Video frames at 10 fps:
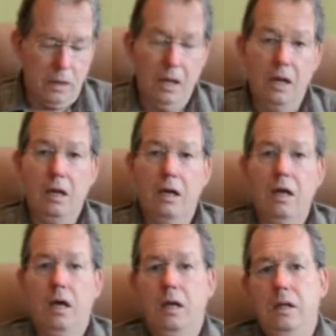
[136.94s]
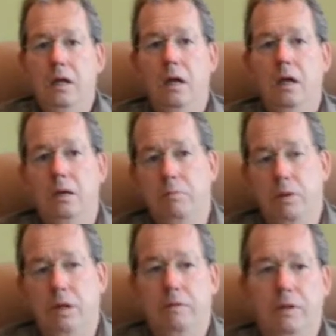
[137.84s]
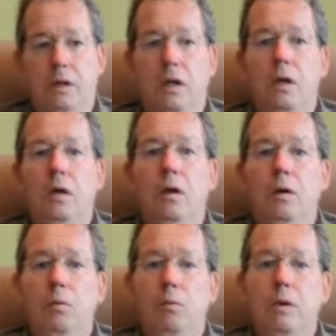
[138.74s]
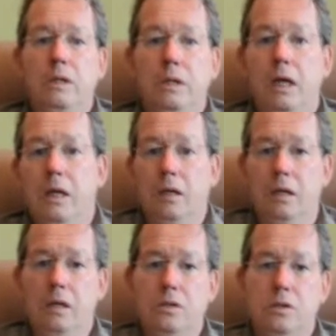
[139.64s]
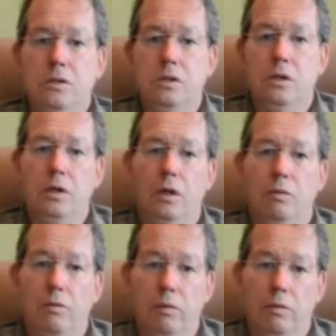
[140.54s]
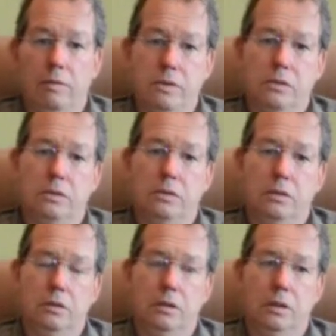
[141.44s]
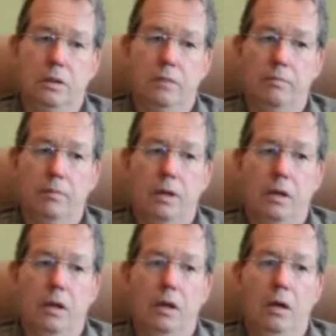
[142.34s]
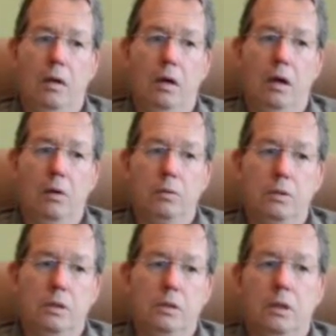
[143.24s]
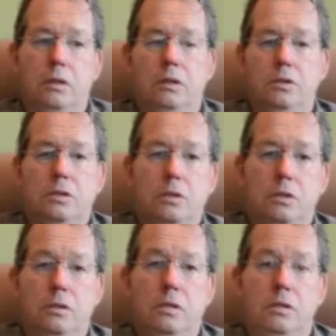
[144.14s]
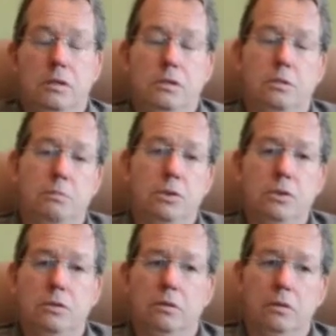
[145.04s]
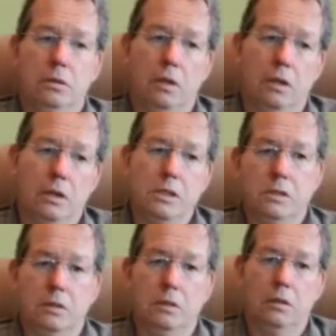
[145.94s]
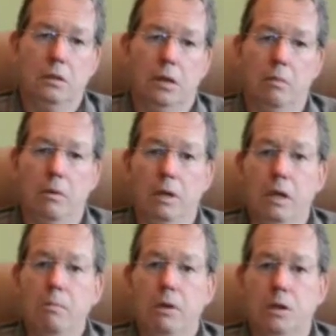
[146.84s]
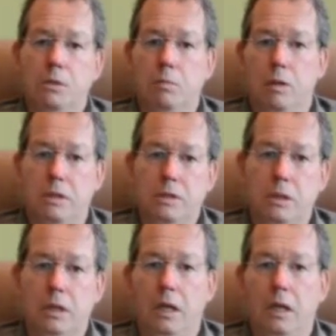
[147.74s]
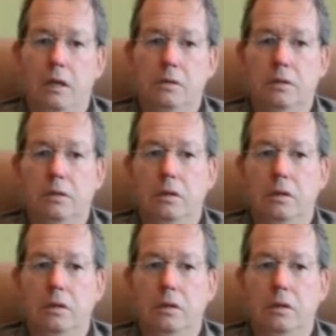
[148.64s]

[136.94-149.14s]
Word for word: and uh, and uh, I believe that we together it is a journey of all of us. Um, I looked at the, the, the distribution list on my emails when I send out